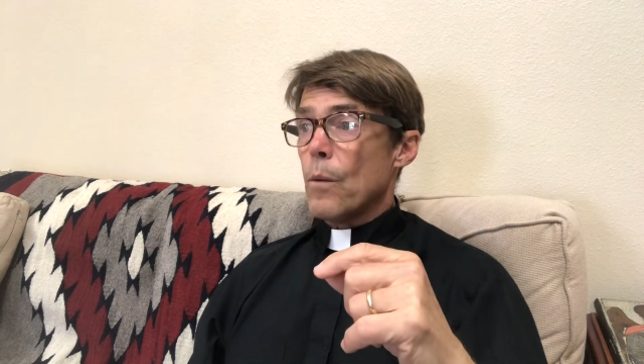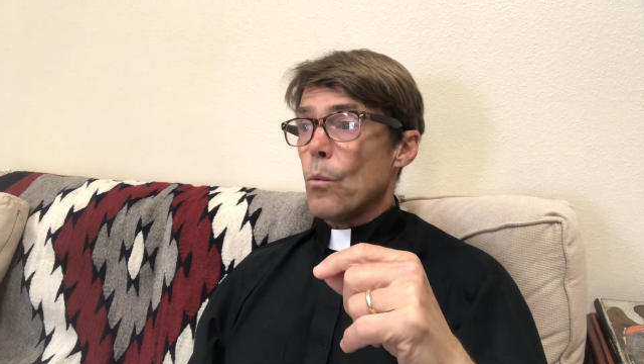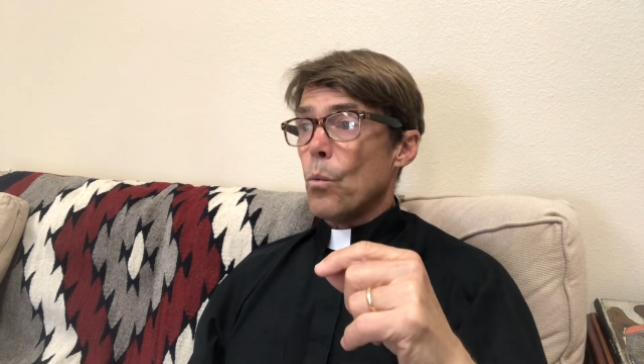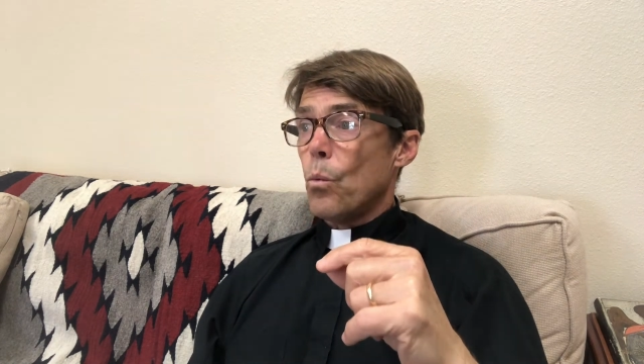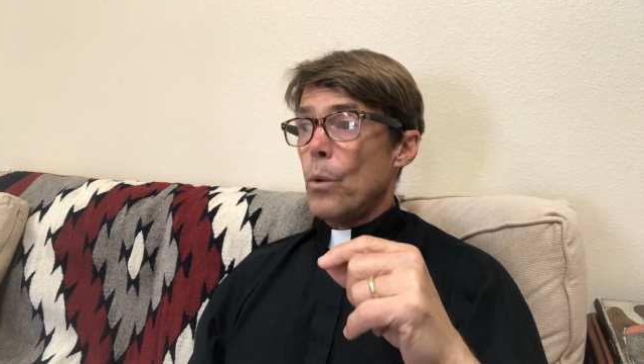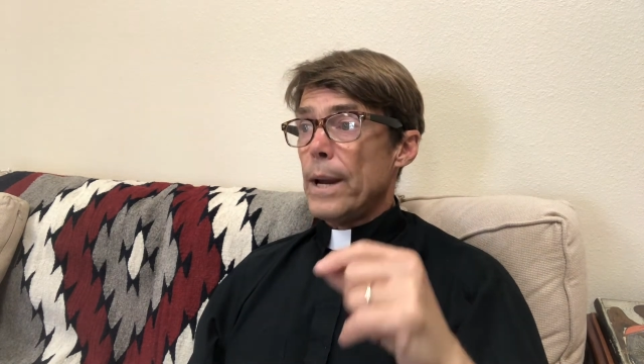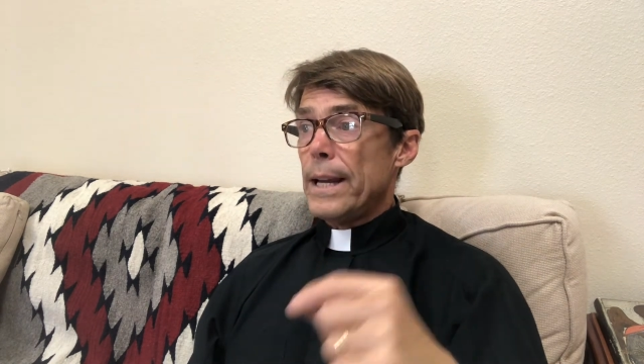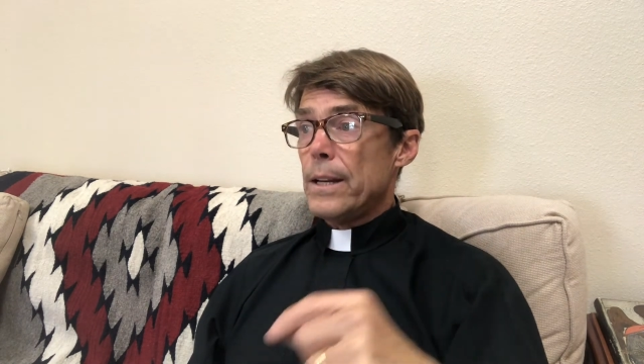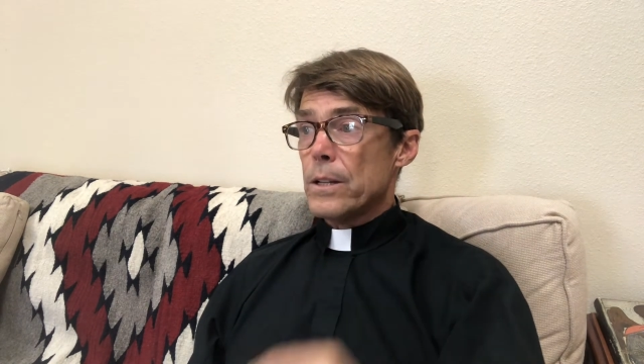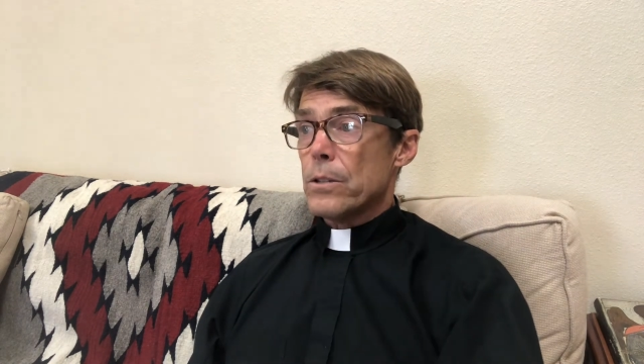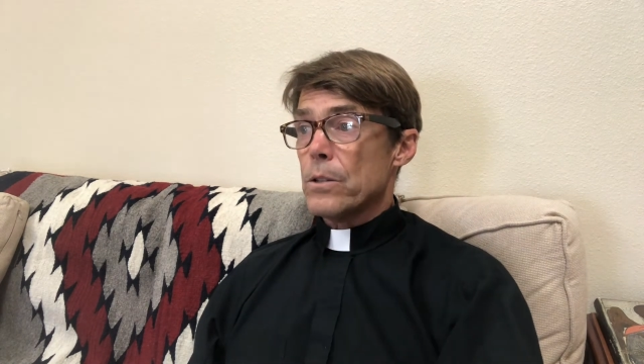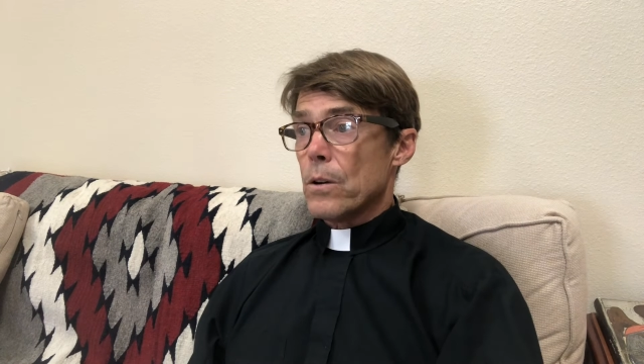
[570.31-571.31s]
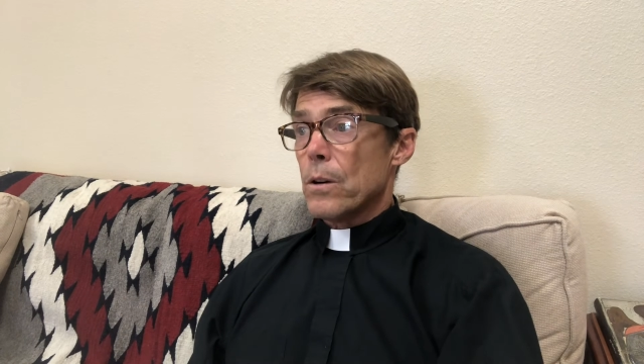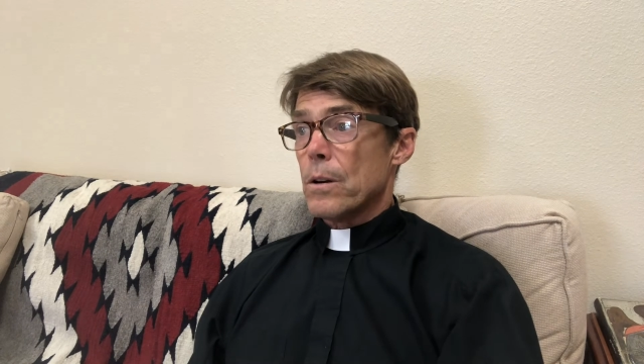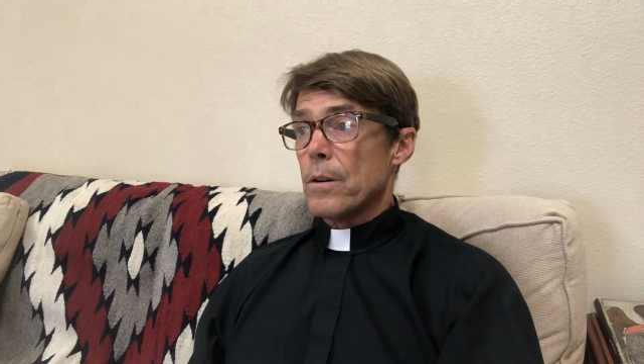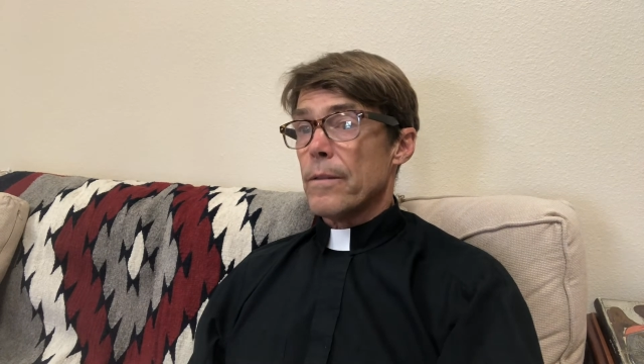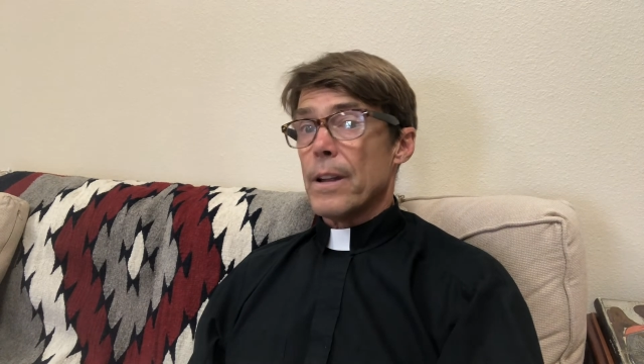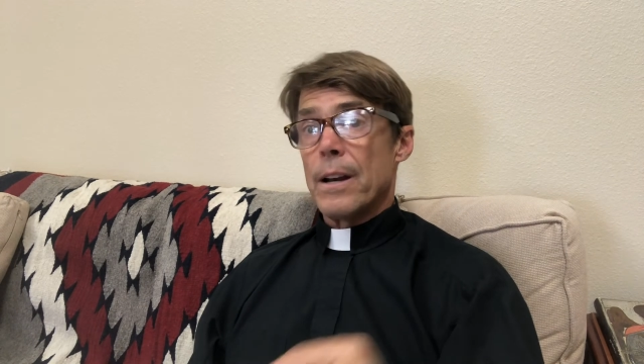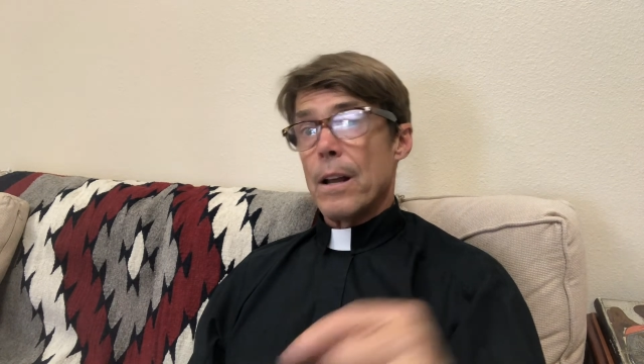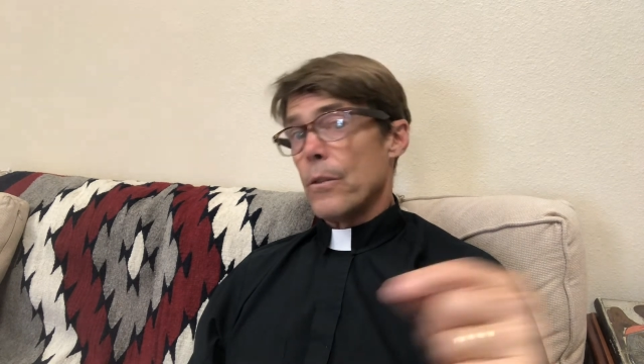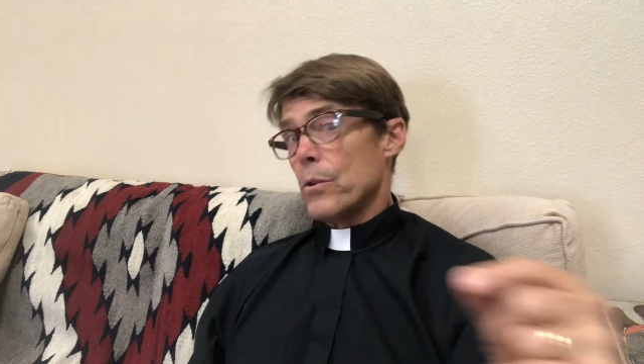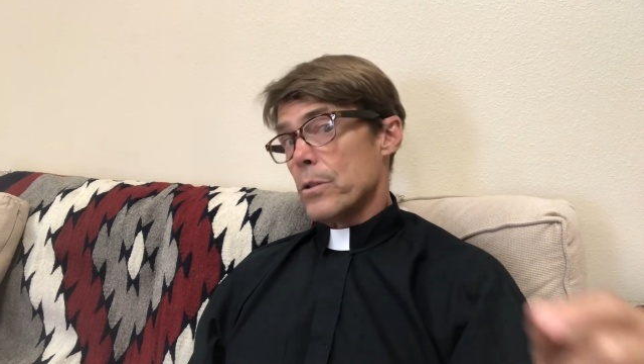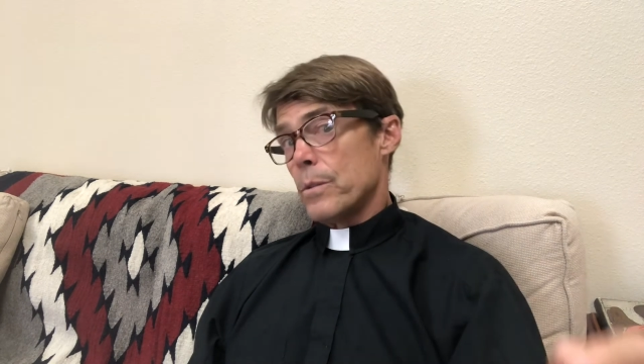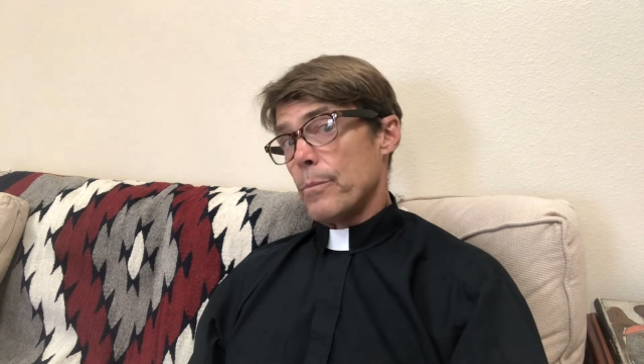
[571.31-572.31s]
we deserve and
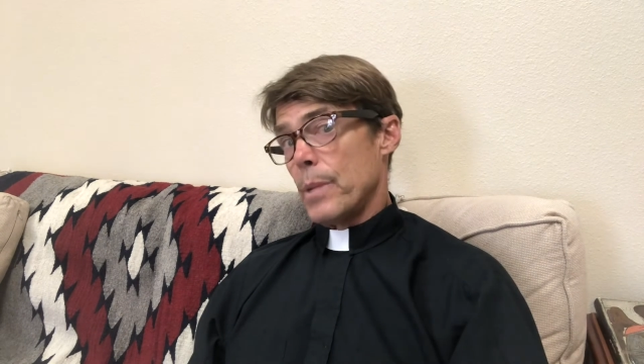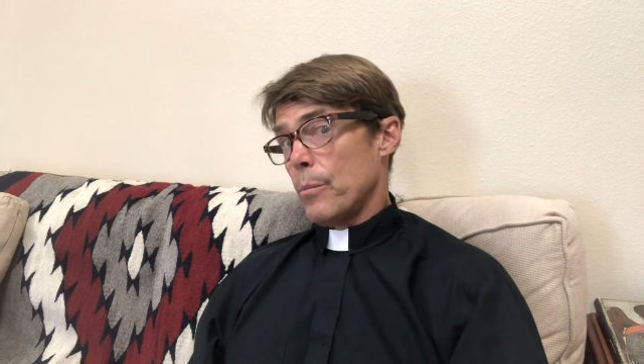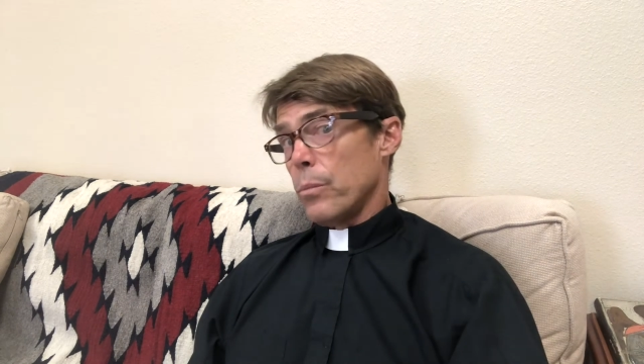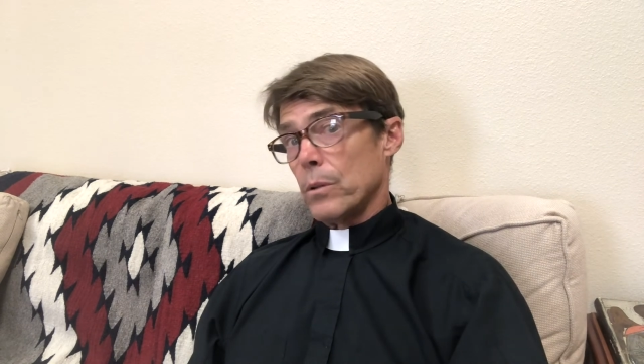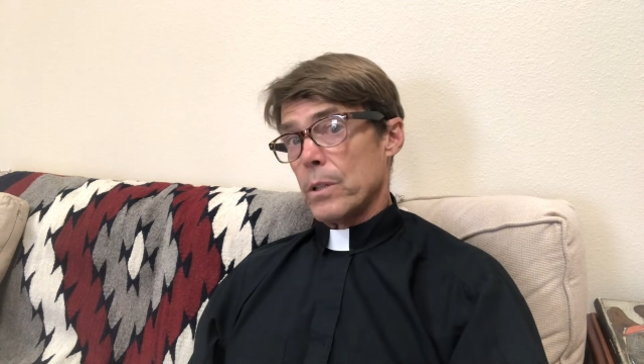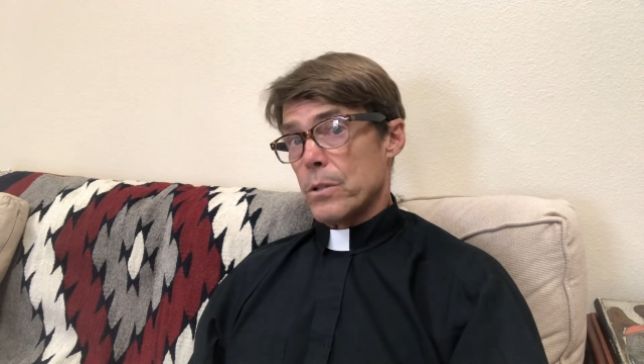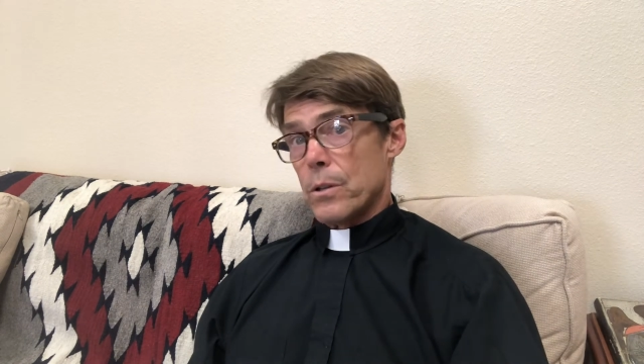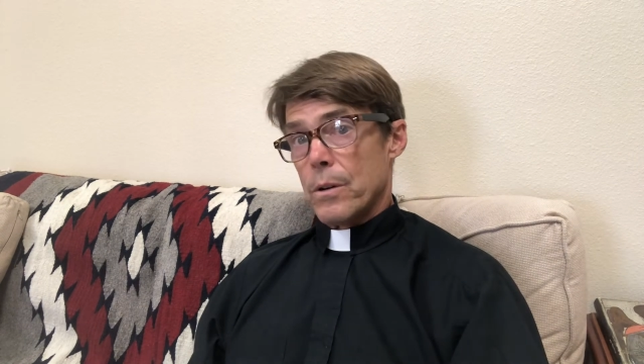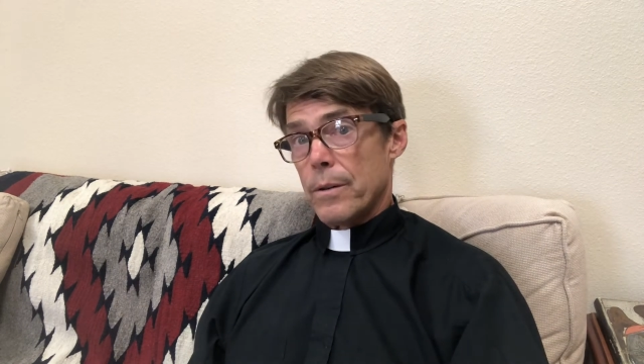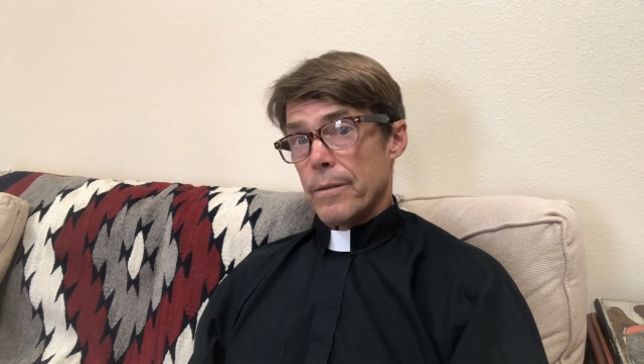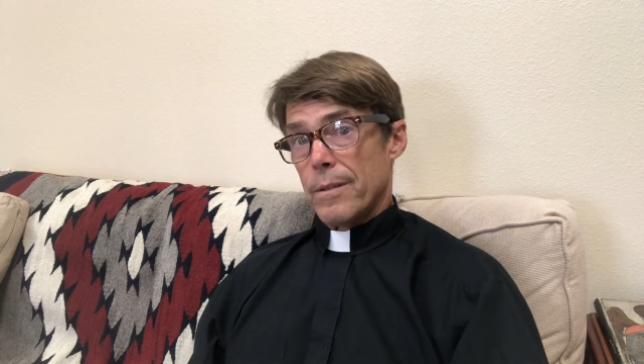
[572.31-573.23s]
others people deserve.